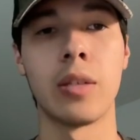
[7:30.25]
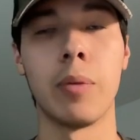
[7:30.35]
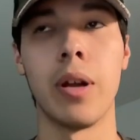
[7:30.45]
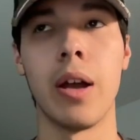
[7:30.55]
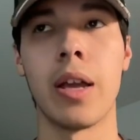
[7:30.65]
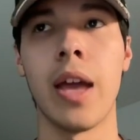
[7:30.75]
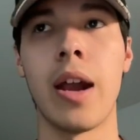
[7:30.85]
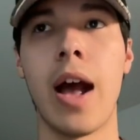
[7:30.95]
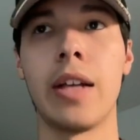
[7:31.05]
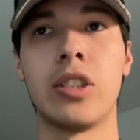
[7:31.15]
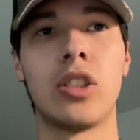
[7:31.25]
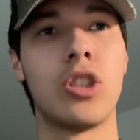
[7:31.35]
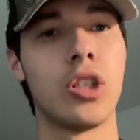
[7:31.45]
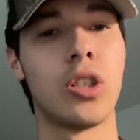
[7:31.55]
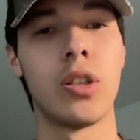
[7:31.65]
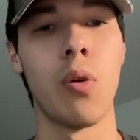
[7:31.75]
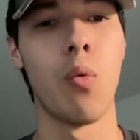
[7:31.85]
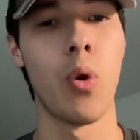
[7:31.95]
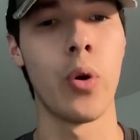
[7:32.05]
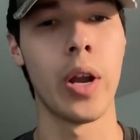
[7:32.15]
But again, just still
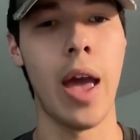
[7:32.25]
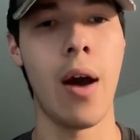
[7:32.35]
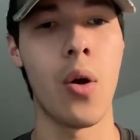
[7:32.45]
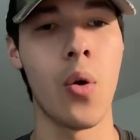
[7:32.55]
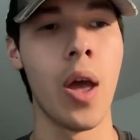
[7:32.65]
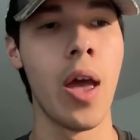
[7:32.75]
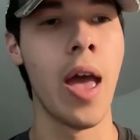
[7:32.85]
worry how